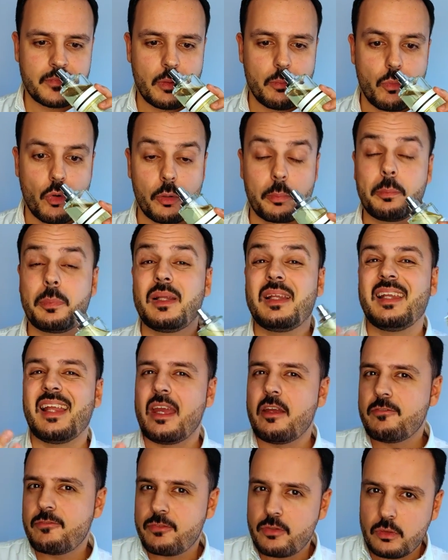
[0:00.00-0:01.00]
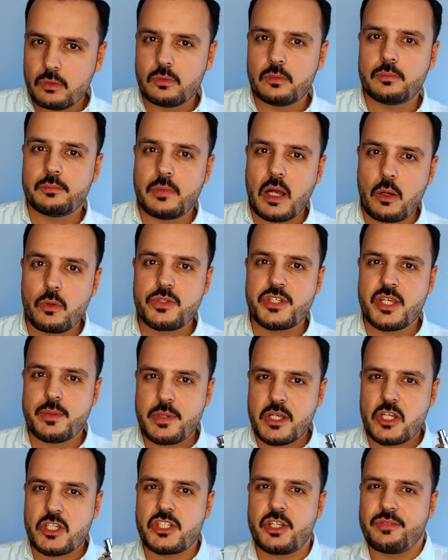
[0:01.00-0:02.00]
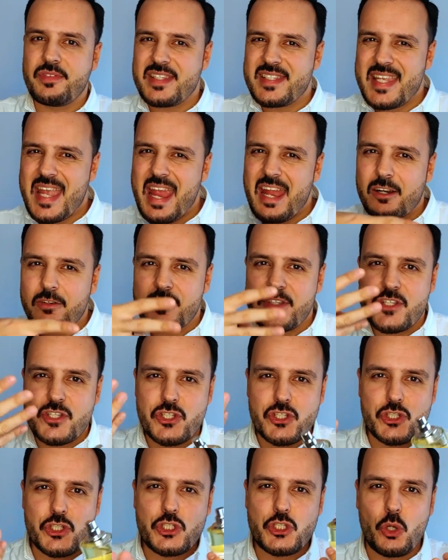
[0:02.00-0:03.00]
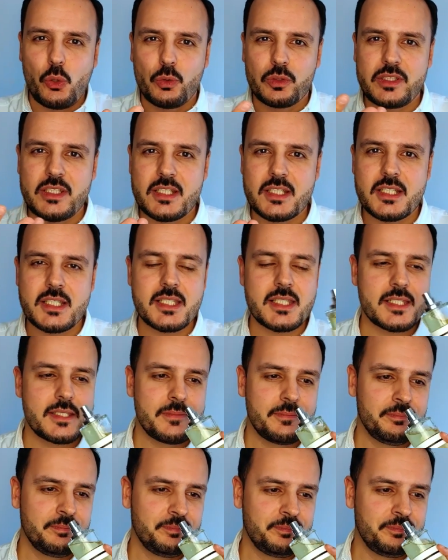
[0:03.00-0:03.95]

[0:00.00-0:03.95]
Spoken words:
more playful, I would say, because of this airy saltiness.